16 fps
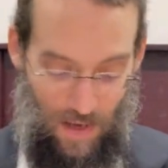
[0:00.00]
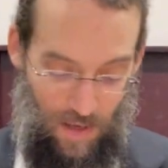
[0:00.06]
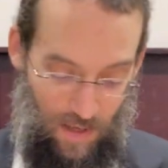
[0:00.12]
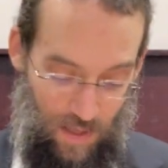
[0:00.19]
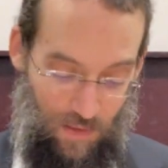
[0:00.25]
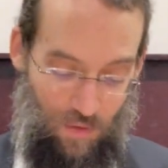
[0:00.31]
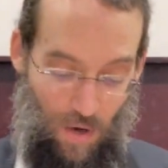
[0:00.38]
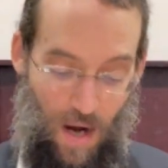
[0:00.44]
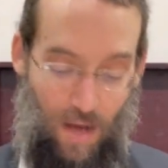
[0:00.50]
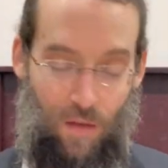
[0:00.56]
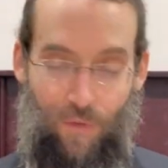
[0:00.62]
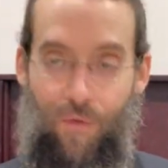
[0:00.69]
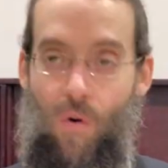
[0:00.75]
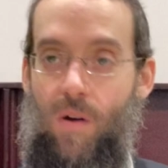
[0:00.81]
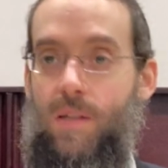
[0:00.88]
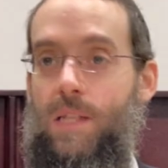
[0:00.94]
He's trying to
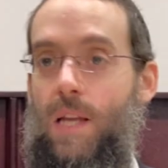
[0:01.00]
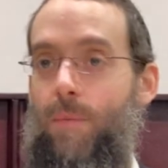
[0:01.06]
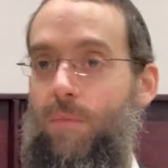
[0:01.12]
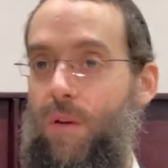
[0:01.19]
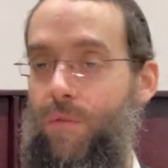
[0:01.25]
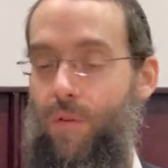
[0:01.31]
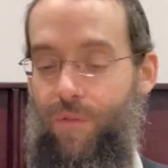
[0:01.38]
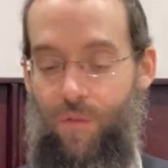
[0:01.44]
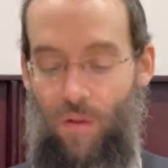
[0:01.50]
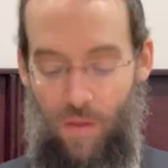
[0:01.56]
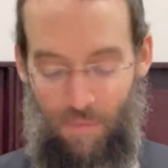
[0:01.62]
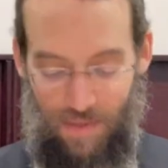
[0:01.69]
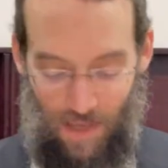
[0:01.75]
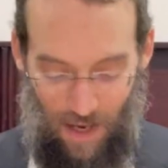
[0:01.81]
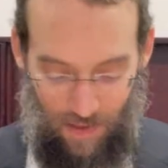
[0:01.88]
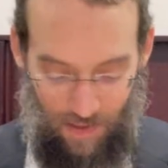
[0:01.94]
force them to fulfill the
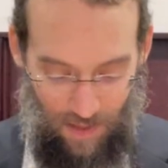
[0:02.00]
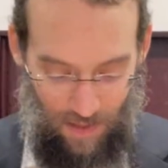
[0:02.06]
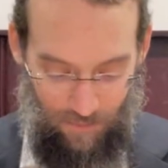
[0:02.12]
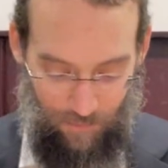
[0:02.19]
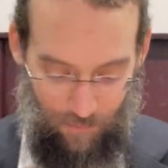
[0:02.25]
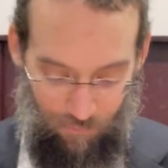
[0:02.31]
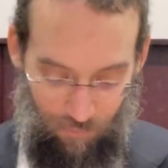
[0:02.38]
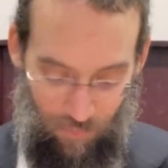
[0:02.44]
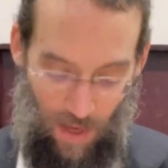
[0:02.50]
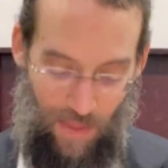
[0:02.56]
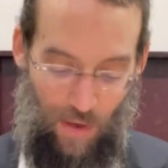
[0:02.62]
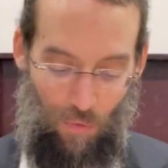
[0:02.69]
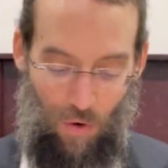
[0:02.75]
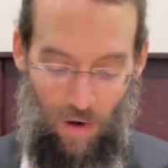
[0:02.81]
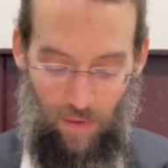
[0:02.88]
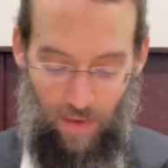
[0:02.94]
psak din. And
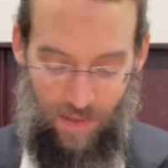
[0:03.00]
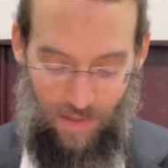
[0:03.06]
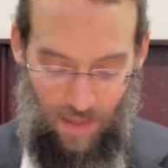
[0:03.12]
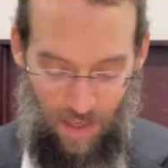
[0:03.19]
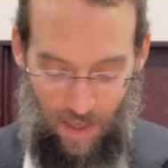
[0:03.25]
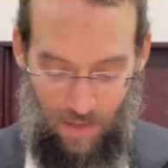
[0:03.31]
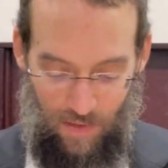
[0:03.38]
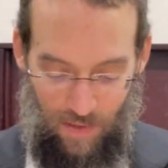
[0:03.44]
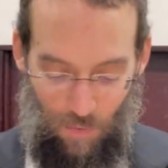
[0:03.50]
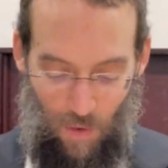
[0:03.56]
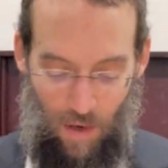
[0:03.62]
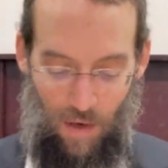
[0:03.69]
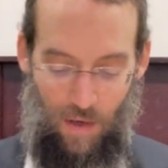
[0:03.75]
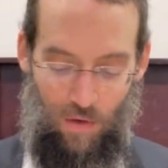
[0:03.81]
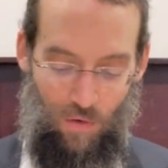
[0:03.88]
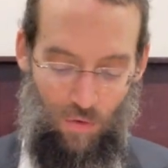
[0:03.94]
they weren't listening. So what
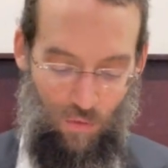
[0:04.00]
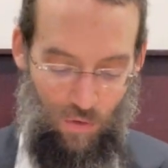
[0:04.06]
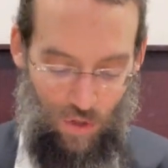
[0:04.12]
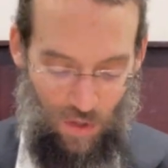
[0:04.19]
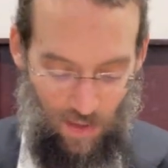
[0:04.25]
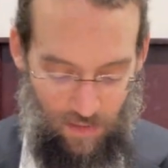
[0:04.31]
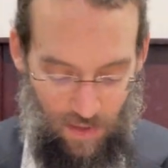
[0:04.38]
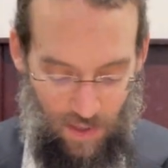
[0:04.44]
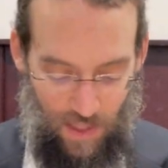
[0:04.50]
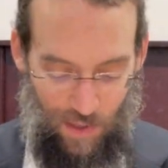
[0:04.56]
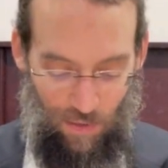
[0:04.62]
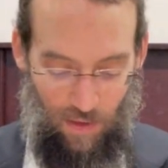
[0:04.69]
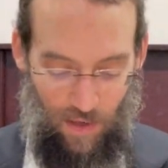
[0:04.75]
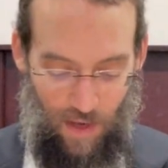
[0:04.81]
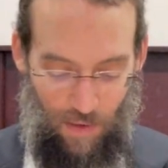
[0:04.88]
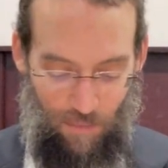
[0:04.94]
did he do?
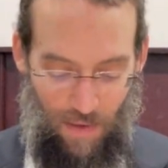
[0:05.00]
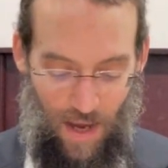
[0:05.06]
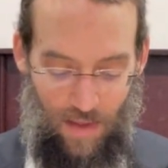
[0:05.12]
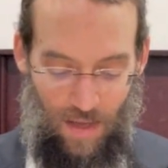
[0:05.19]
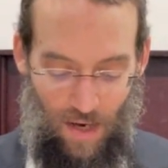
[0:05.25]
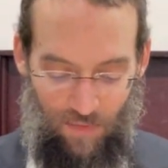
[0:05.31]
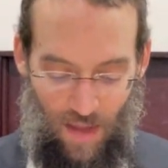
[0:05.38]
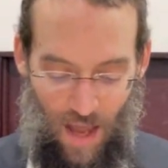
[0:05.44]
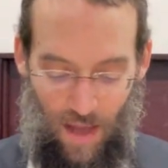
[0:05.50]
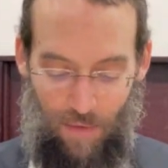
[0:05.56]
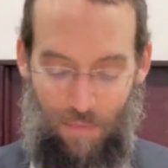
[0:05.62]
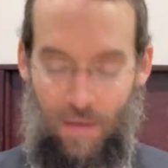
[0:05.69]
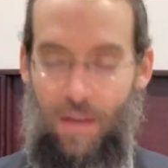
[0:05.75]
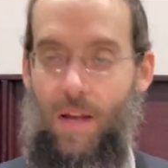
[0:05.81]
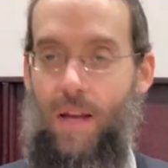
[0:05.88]
Shadrinu lekamei Rav Nachman.